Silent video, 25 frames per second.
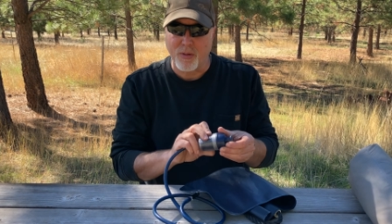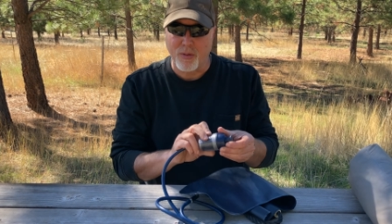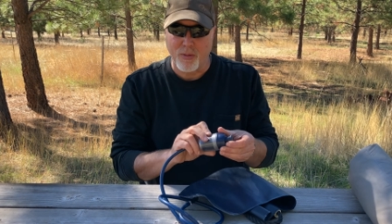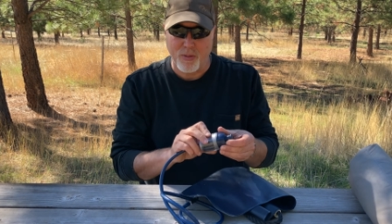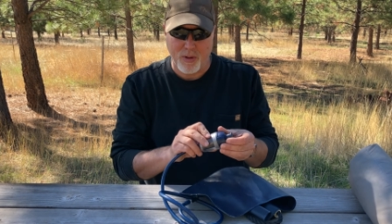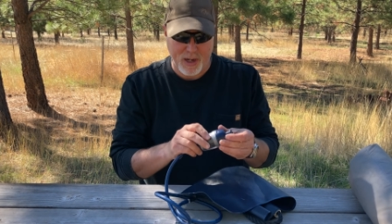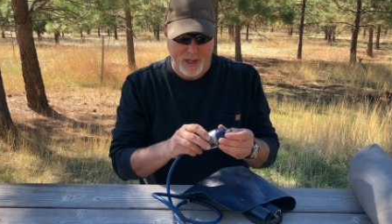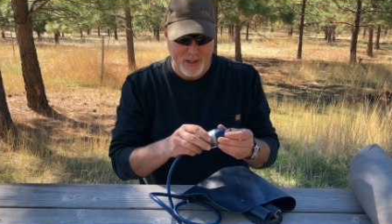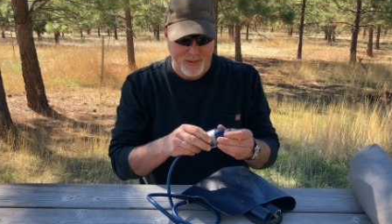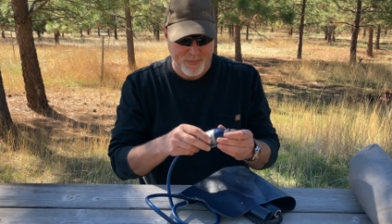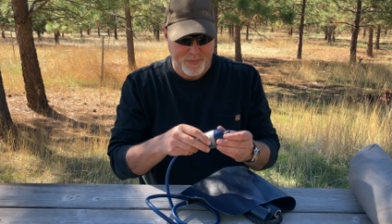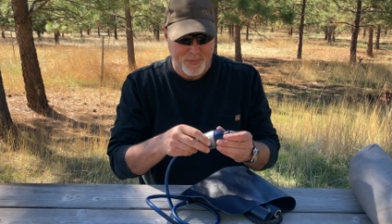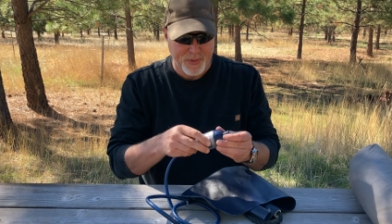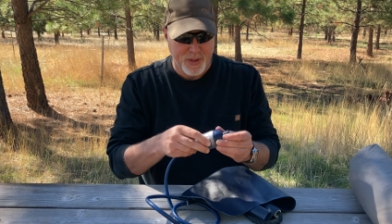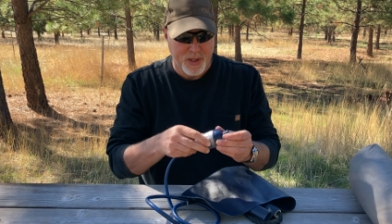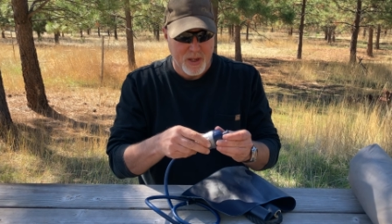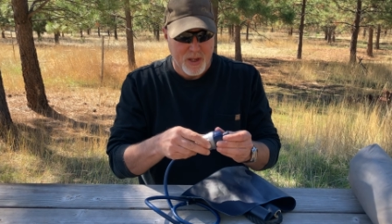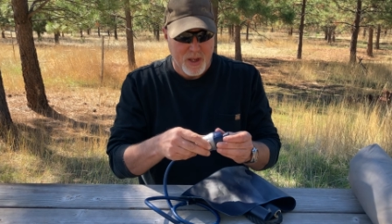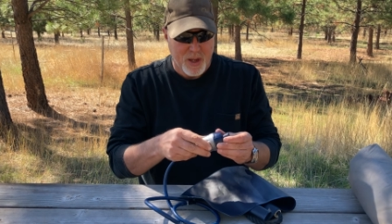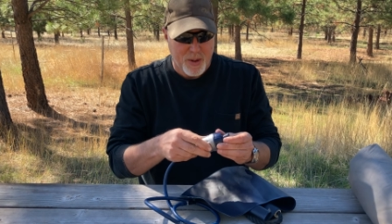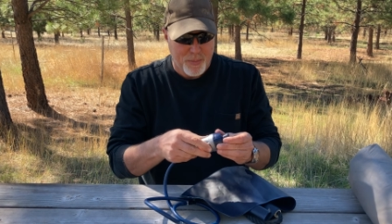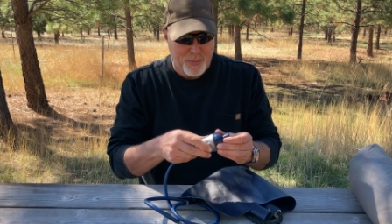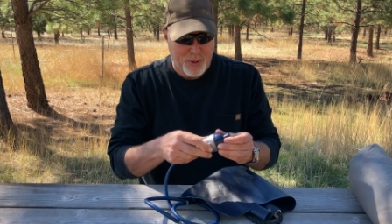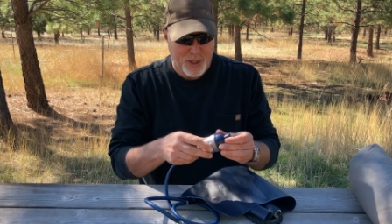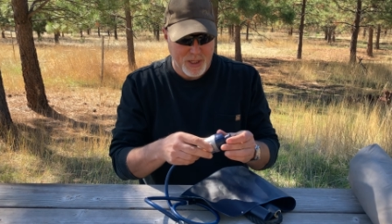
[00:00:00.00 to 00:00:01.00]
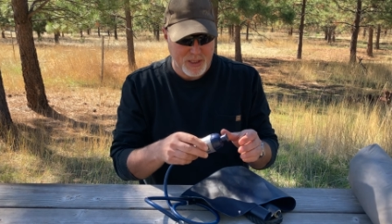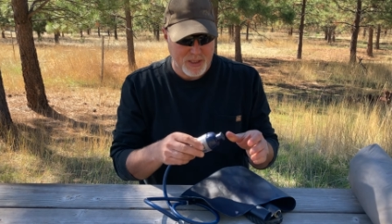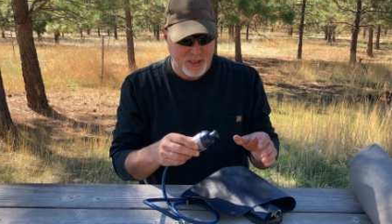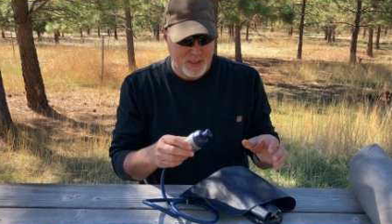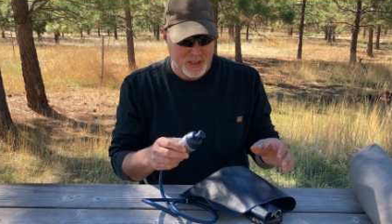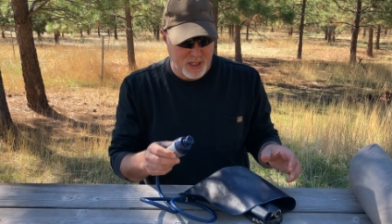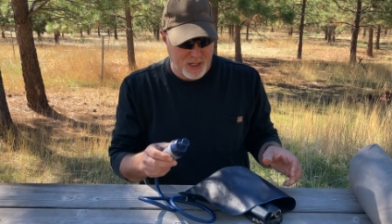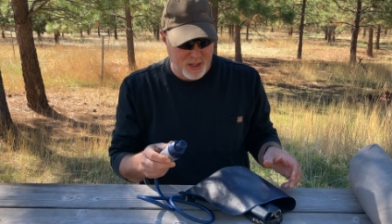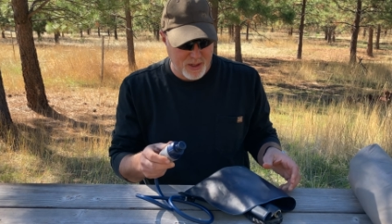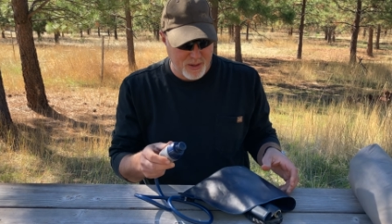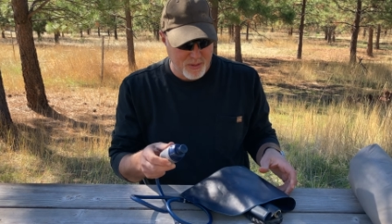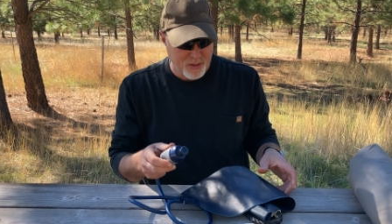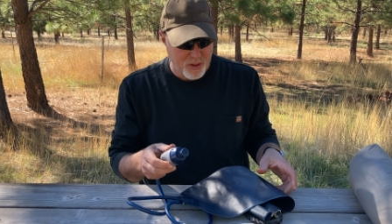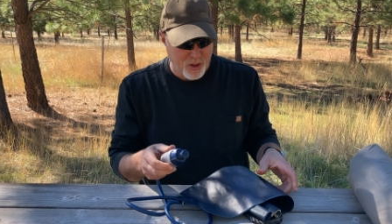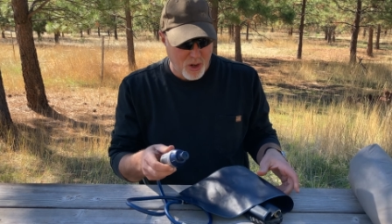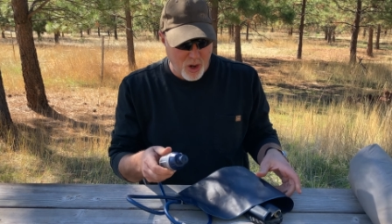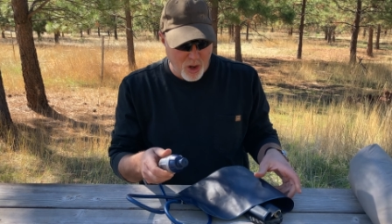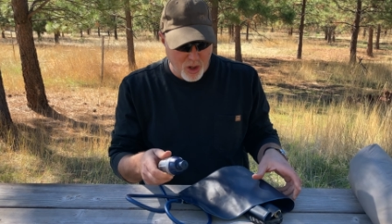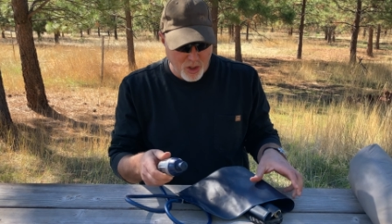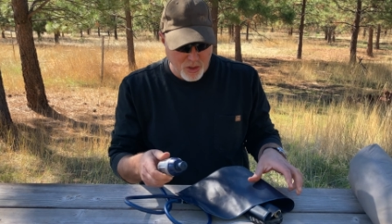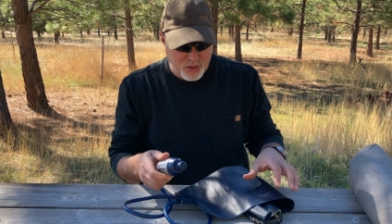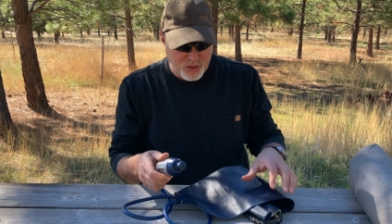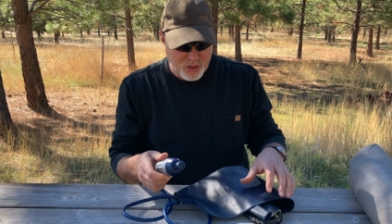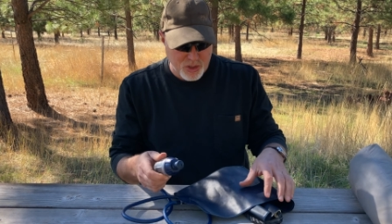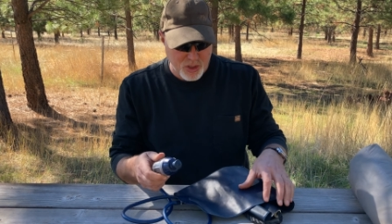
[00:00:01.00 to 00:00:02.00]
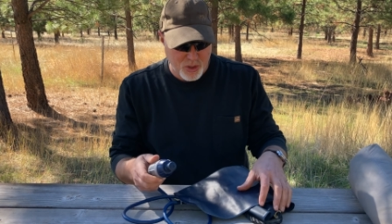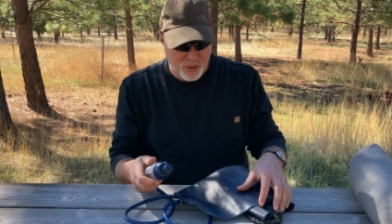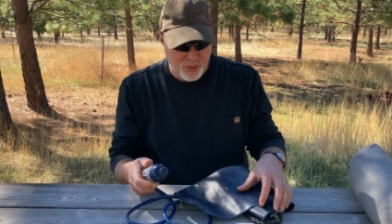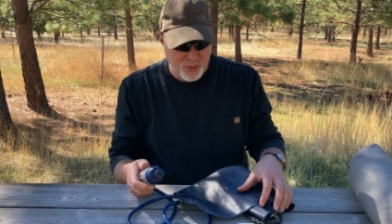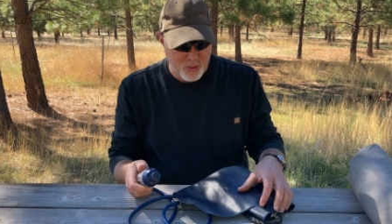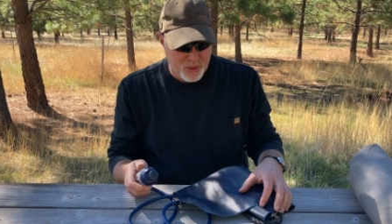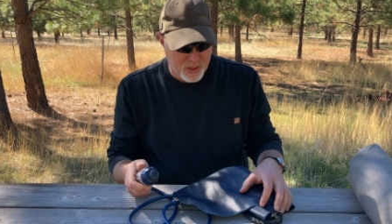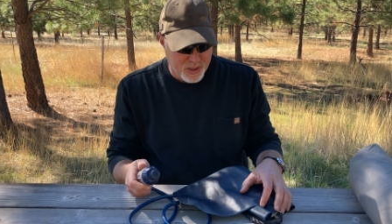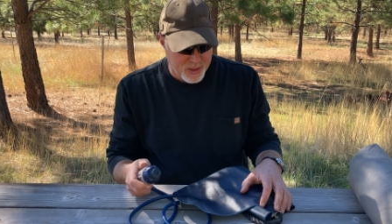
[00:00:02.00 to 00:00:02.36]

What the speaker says: right? But also,